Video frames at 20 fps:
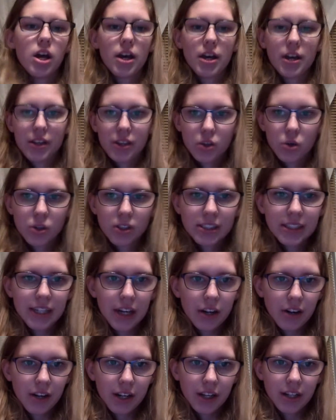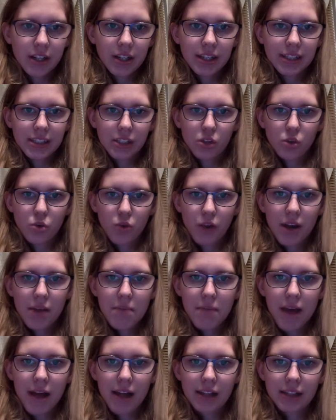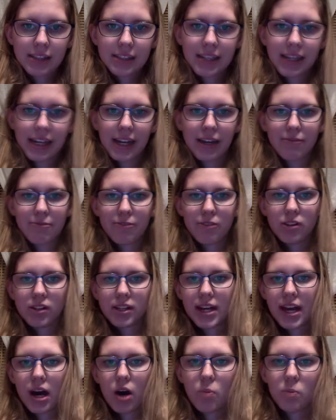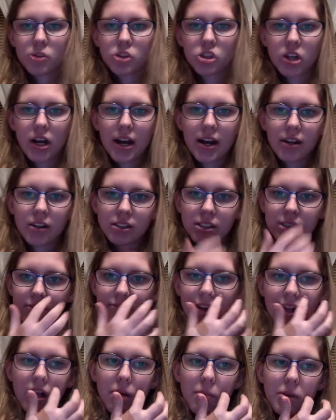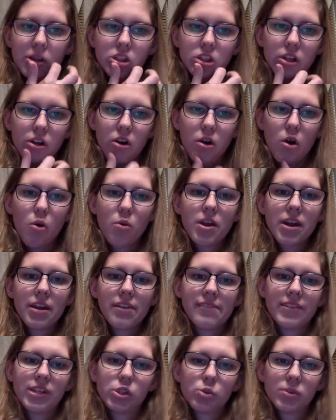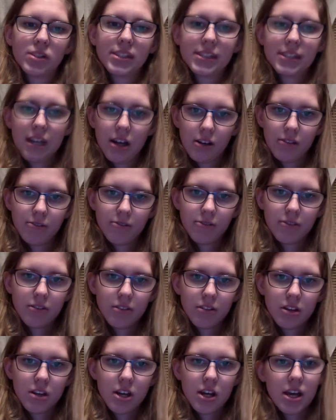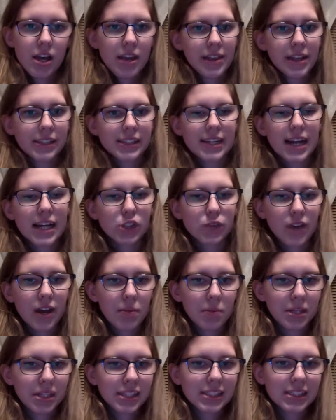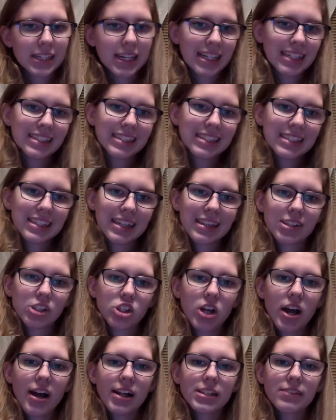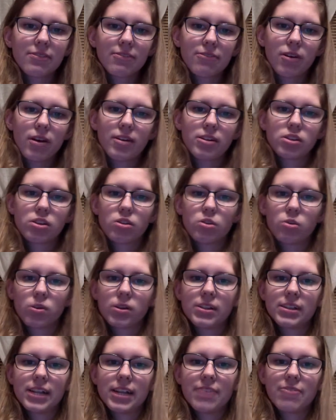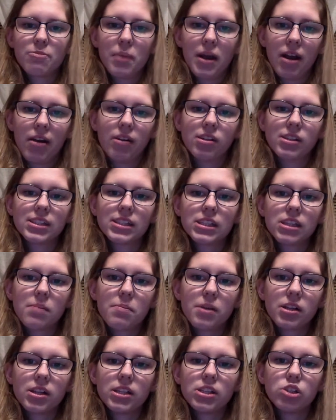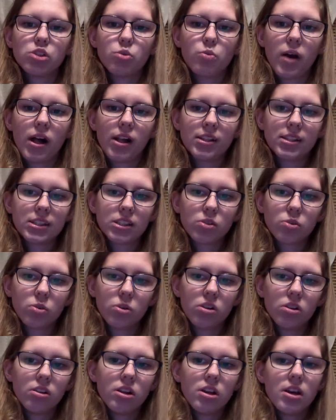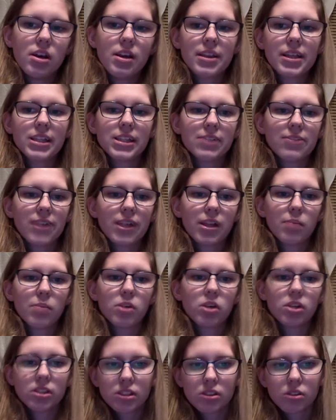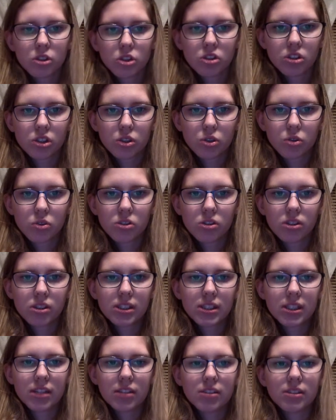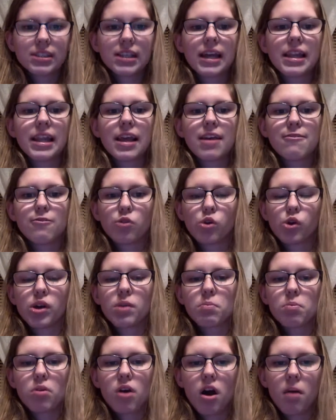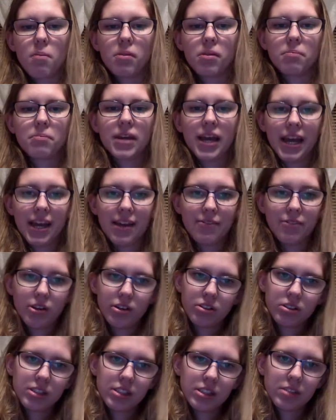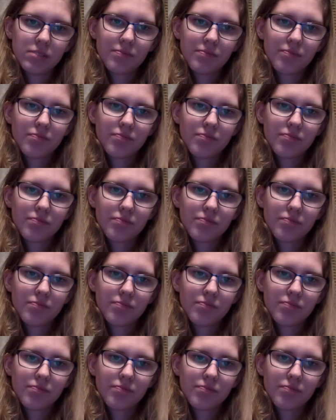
Authoritarian is a great balance that can fully help a child develop into their own individual self. The attached family states that the child of authoritative parents typically do well in school, they develop good social skills, and they avoid problem behaviors.